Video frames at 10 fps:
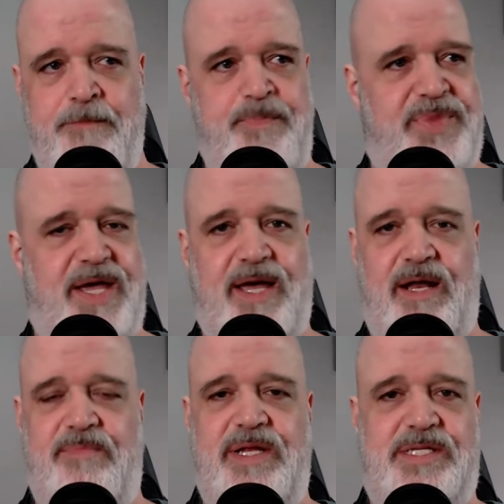They got
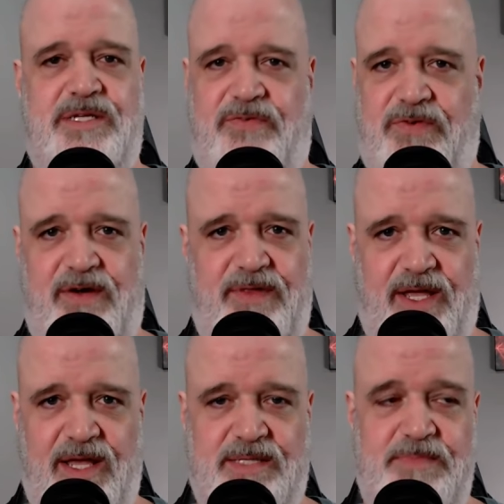a minister for
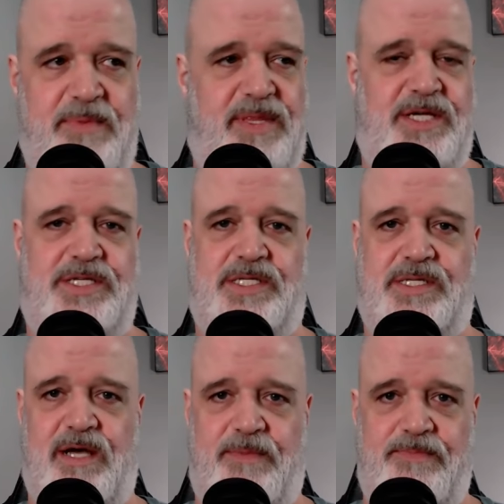everything else. Maybe they should
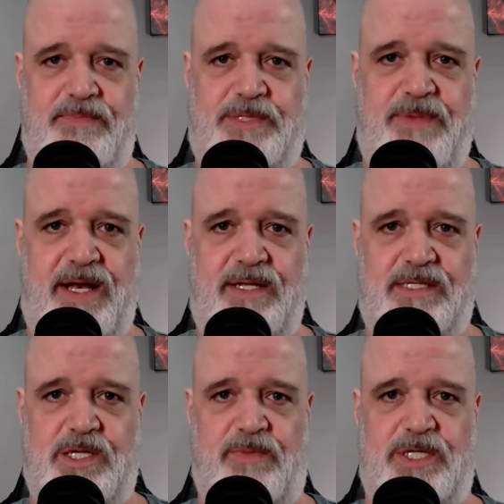stop spending
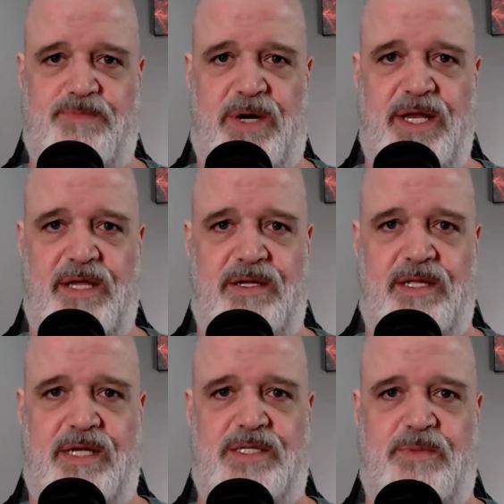so much money
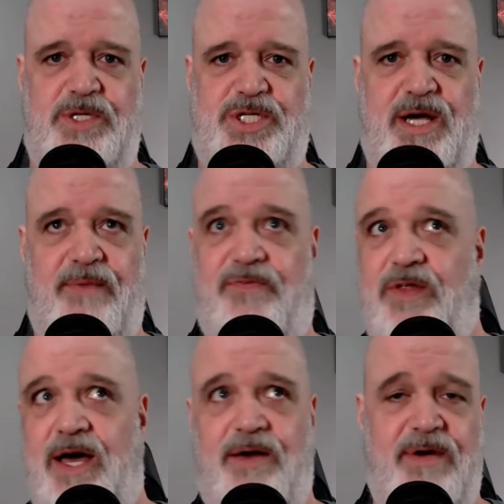and so much time
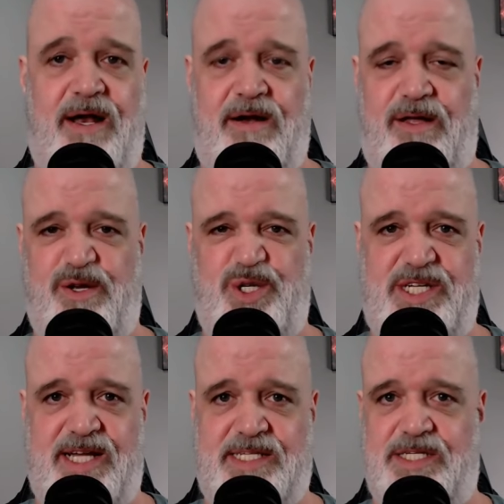flying around in all their
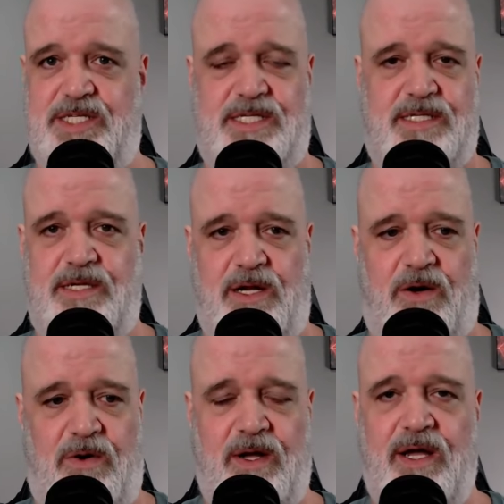jets and just, you
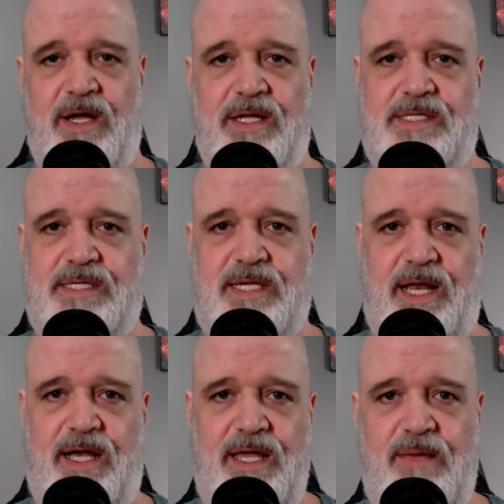know, get
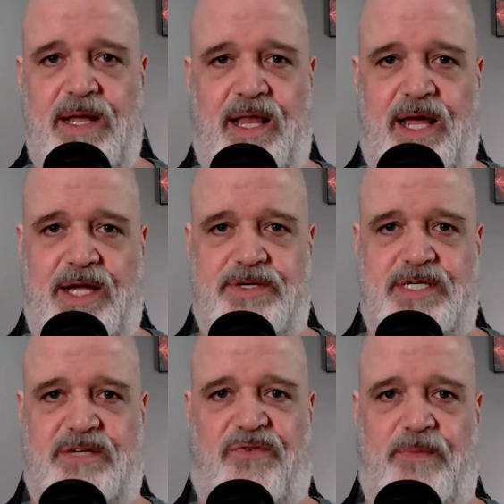an email
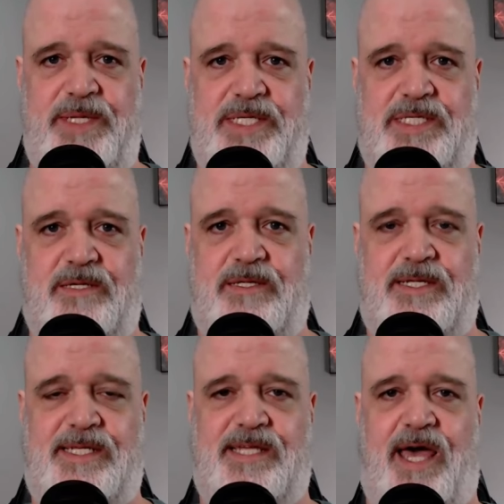address from these
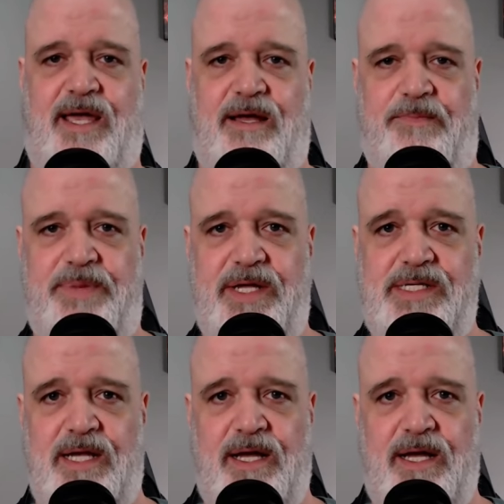tech companies